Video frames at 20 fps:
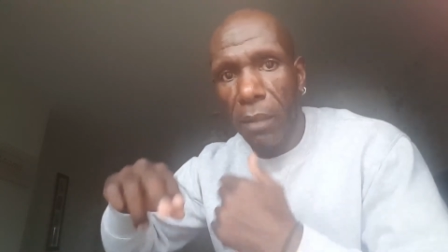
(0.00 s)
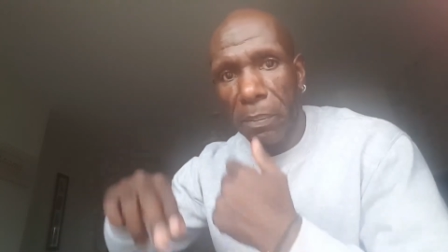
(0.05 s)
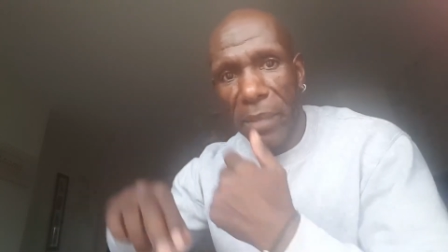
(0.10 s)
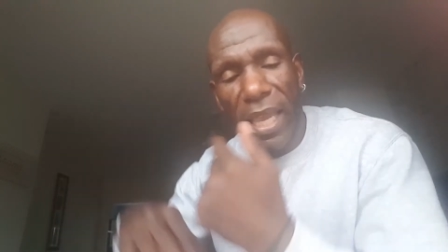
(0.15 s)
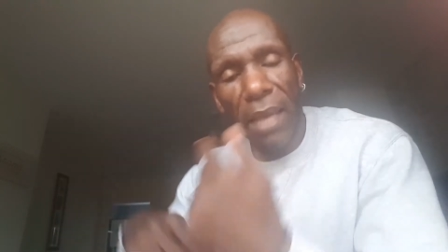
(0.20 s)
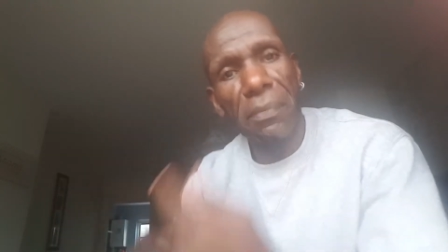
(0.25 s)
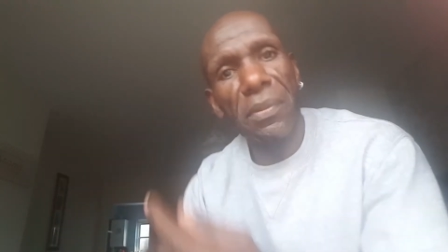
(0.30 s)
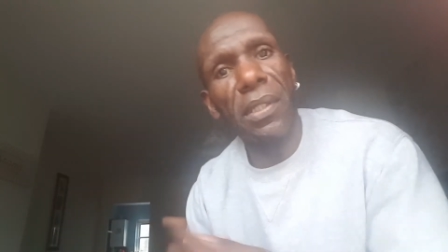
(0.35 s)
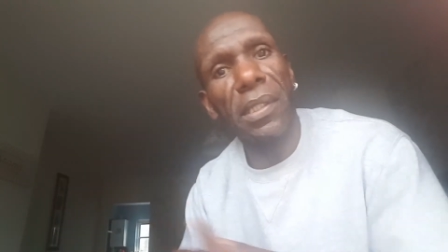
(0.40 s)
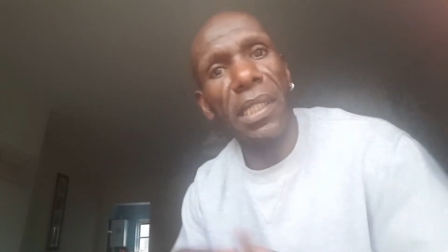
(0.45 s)
be
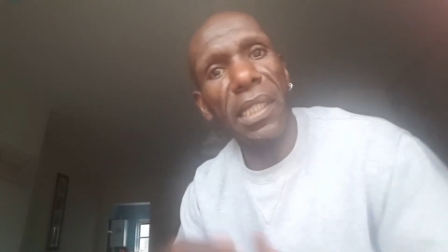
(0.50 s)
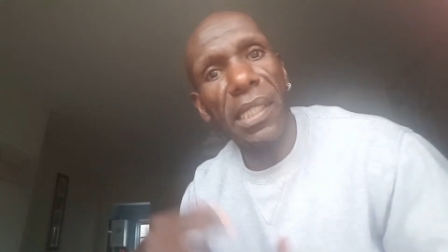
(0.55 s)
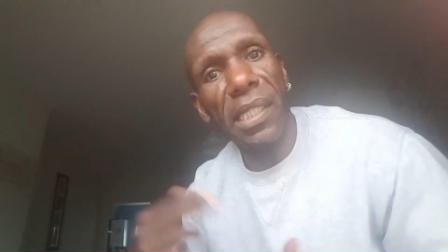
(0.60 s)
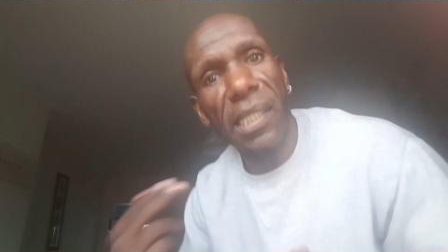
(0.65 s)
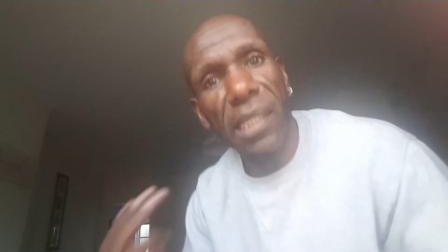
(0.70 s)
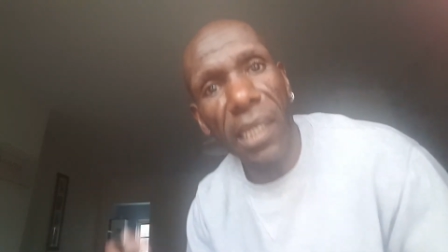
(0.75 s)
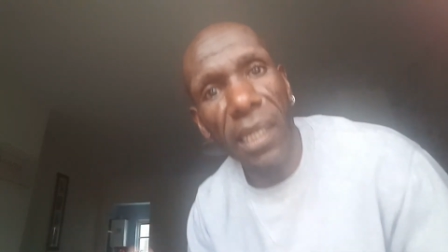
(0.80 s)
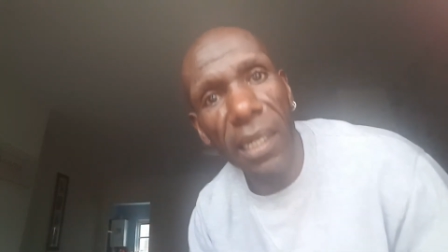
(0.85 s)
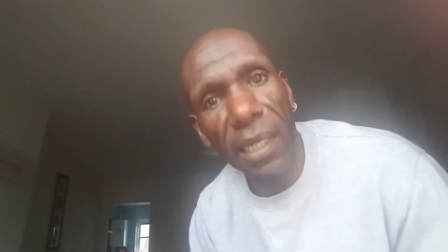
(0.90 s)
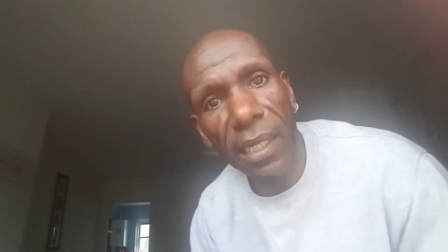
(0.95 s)
able to
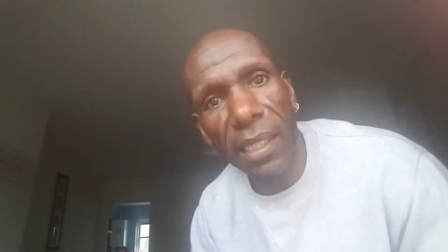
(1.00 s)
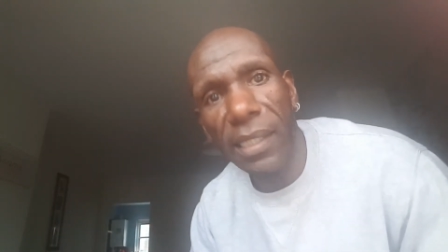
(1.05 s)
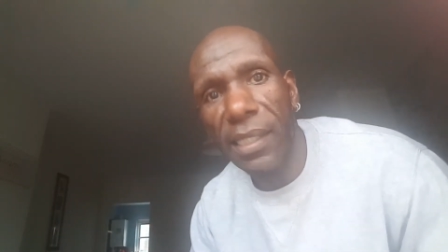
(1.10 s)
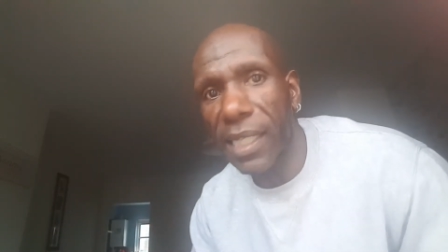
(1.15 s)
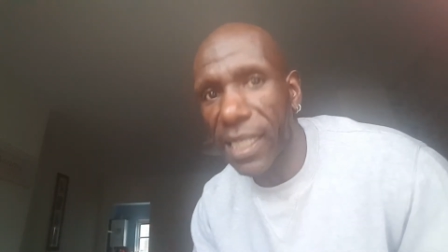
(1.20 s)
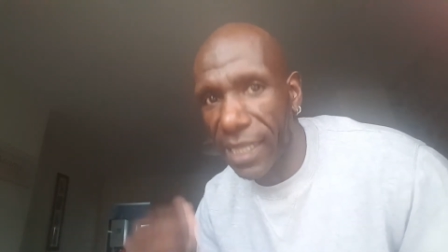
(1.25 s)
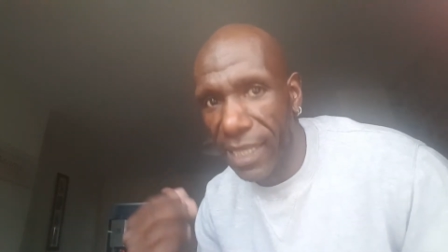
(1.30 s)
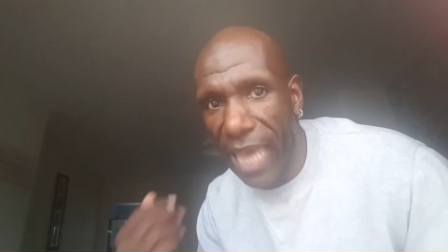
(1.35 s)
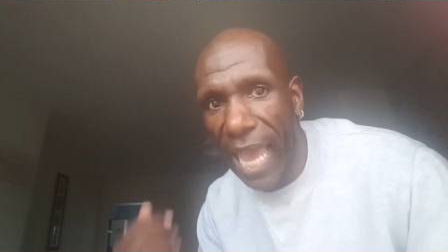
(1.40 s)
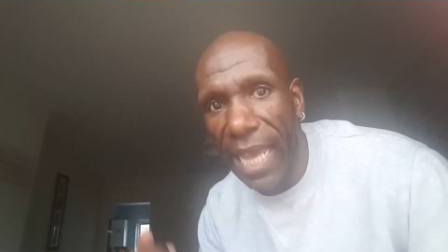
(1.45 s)

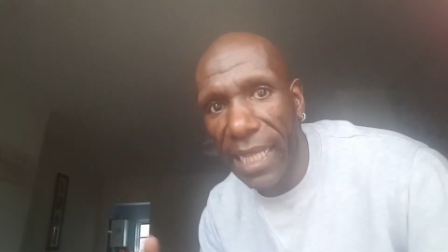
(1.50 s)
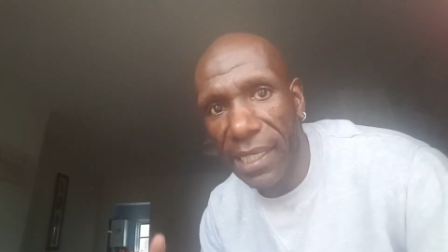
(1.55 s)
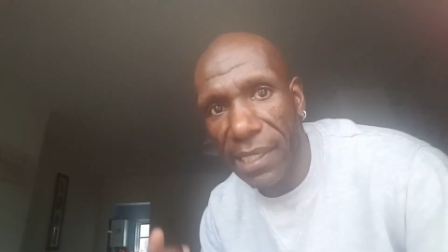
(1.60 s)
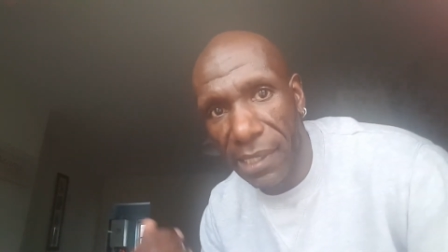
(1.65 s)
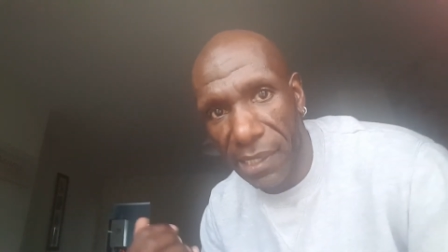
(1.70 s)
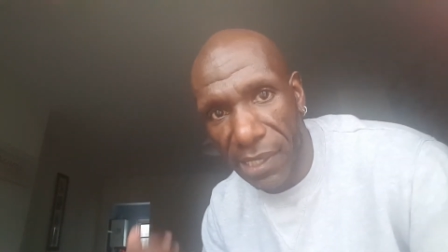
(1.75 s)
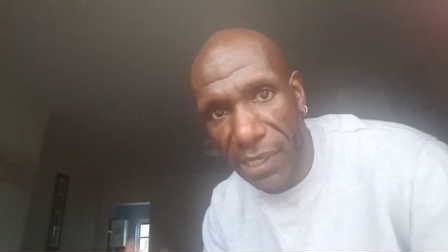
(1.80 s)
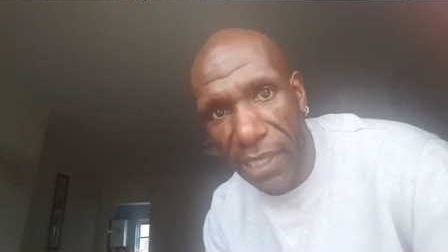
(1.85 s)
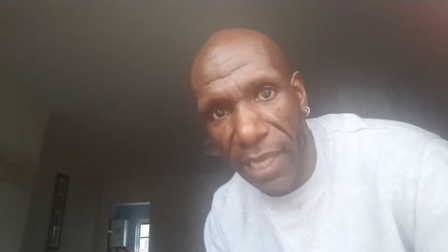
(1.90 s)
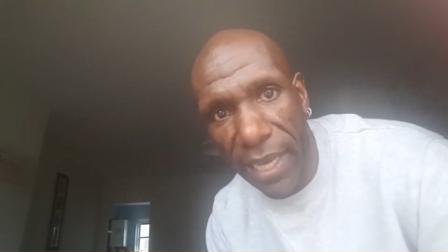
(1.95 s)
discern that
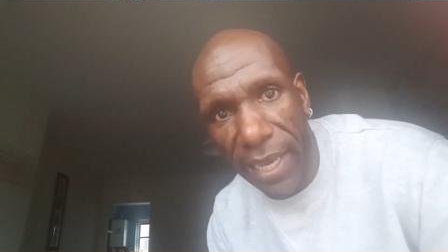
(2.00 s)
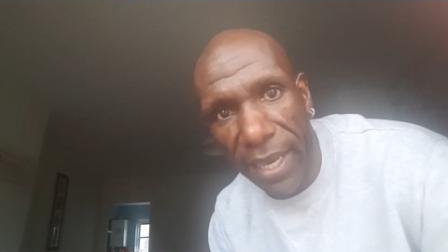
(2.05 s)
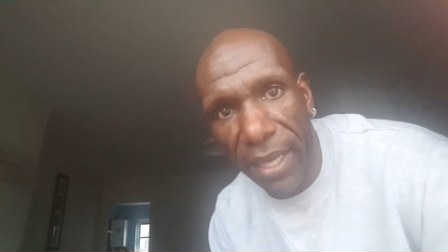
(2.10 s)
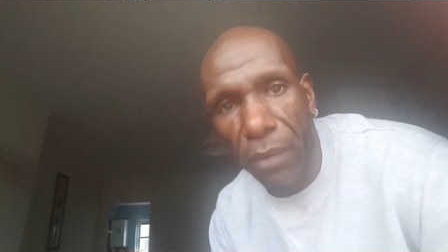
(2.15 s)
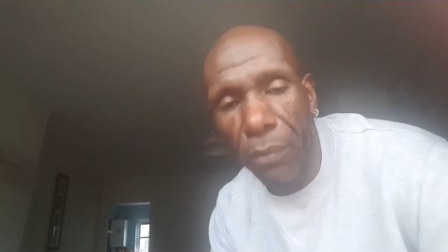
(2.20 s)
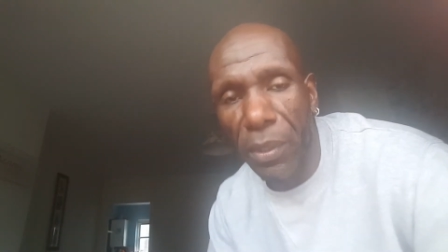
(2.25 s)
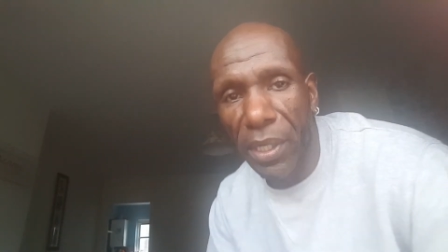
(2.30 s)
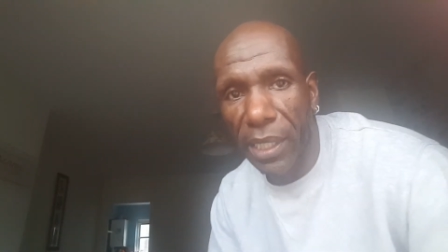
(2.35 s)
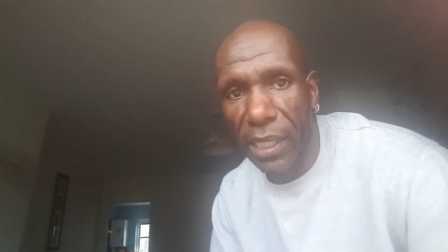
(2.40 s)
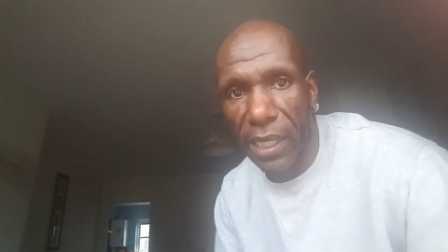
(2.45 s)

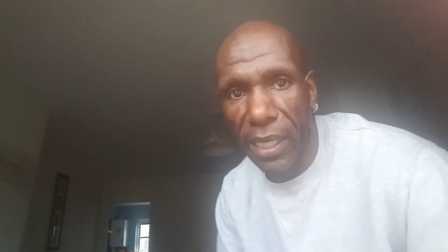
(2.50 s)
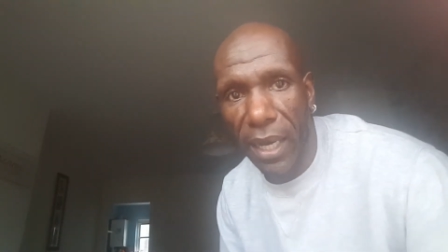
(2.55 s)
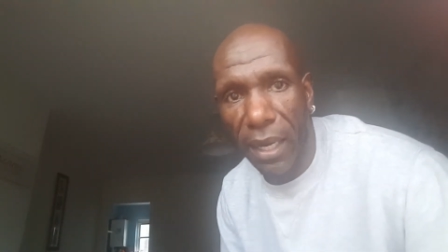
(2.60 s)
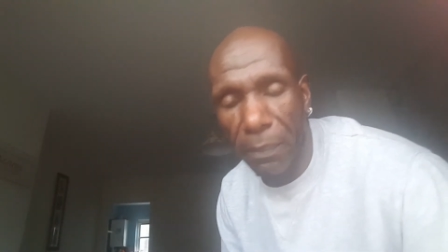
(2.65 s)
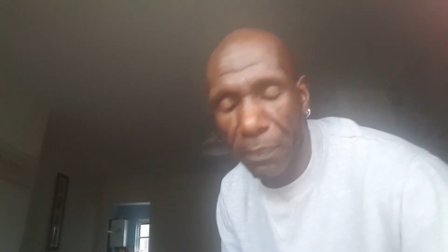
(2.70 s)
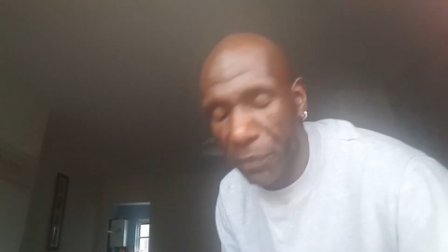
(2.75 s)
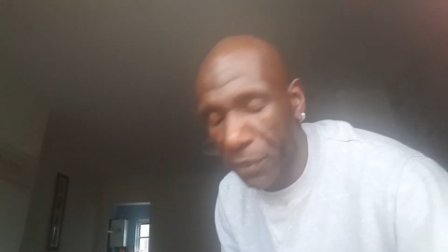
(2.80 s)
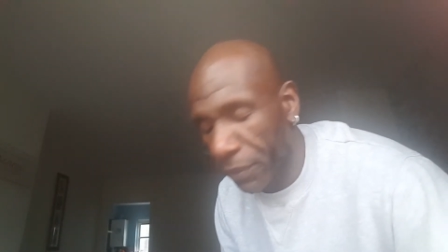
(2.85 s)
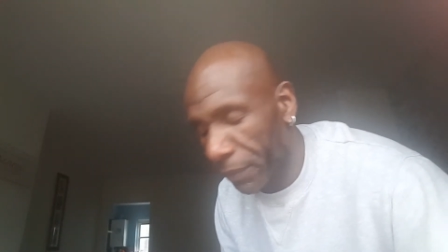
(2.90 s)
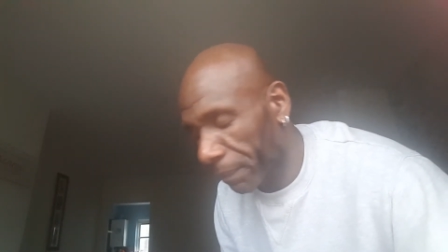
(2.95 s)
stare when it
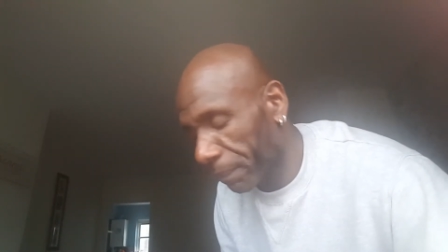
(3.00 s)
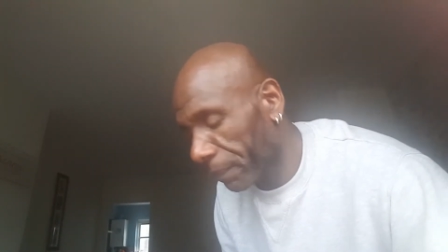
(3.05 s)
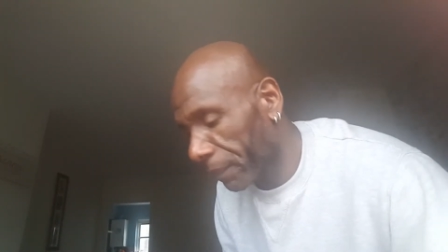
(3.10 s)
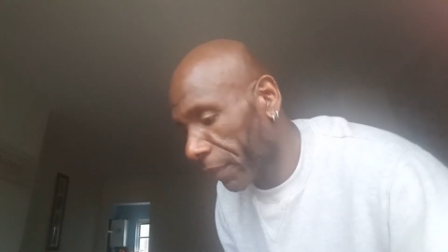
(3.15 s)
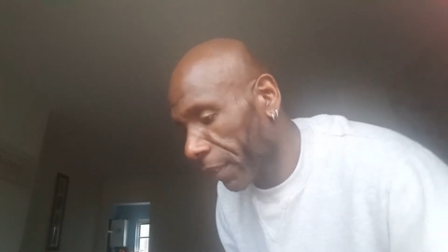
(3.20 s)
comes.